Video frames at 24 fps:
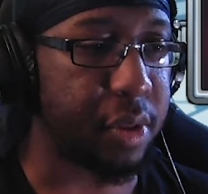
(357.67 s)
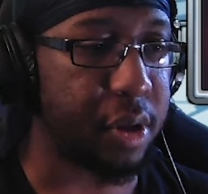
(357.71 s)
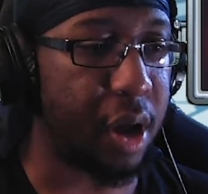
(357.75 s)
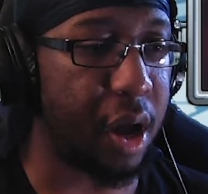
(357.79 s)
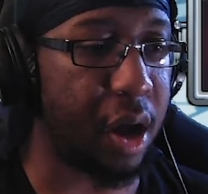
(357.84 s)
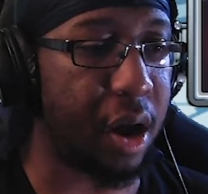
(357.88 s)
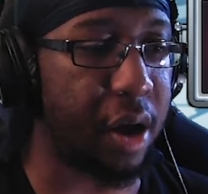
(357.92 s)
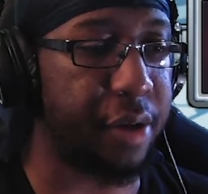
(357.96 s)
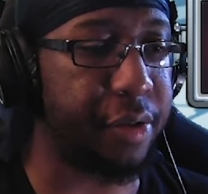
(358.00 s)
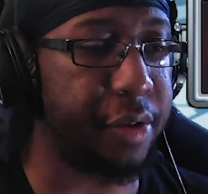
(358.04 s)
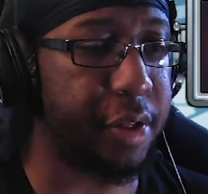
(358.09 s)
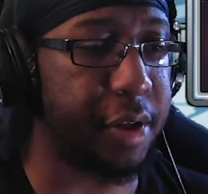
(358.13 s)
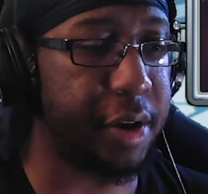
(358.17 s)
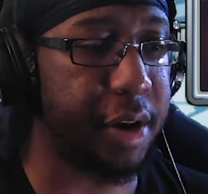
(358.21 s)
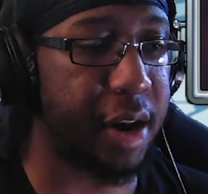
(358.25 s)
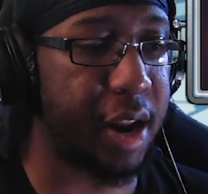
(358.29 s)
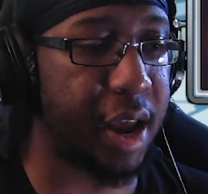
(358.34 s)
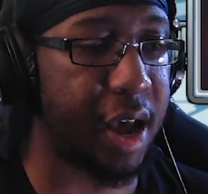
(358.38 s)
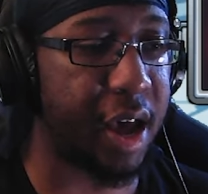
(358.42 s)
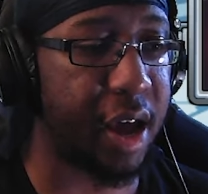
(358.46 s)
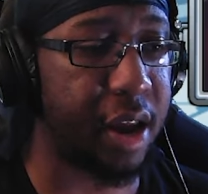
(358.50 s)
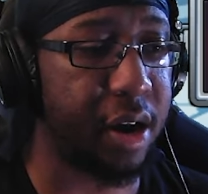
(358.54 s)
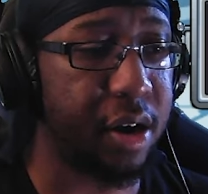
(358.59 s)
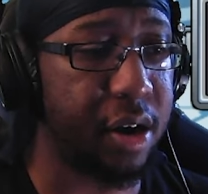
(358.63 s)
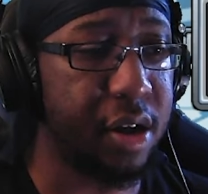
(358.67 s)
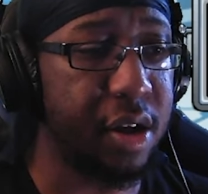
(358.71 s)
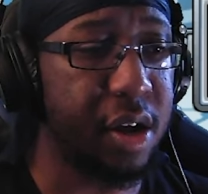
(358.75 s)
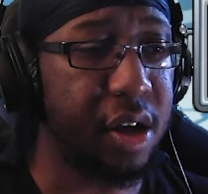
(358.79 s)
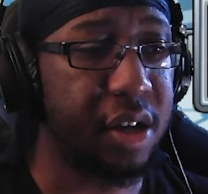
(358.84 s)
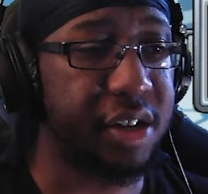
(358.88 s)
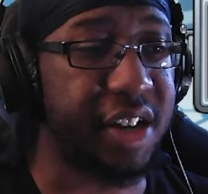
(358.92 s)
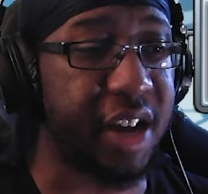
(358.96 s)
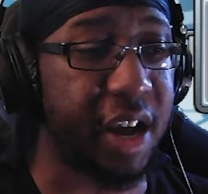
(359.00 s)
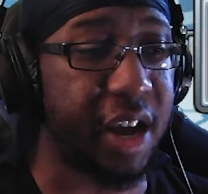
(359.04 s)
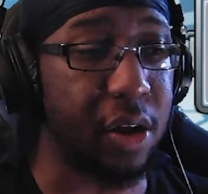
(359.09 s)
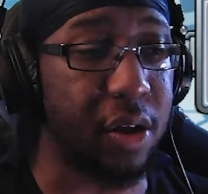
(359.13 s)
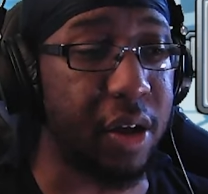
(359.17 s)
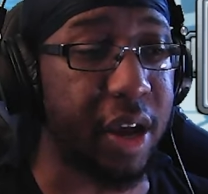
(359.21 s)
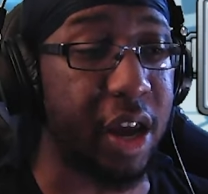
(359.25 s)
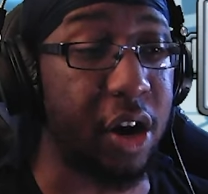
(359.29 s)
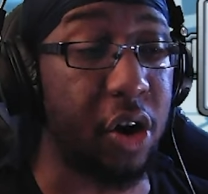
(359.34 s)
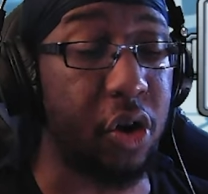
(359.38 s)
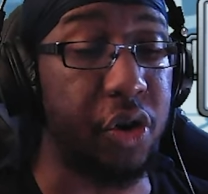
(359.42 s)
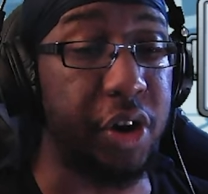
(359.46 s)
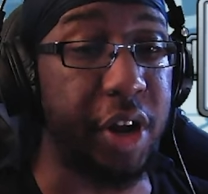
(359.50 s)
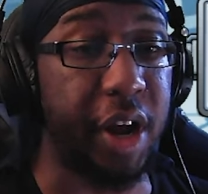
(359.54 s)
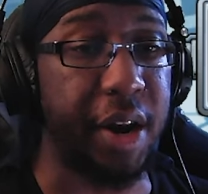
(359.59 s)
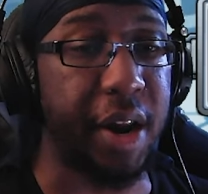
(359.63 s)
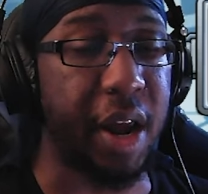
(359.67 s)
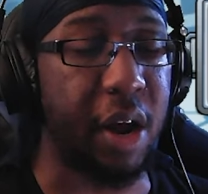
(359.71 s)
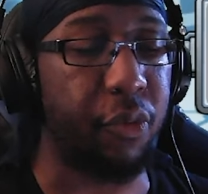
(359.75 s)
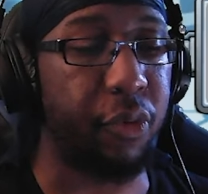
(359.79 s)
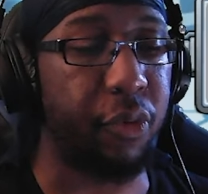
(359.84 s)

other than that, take a look at her DNA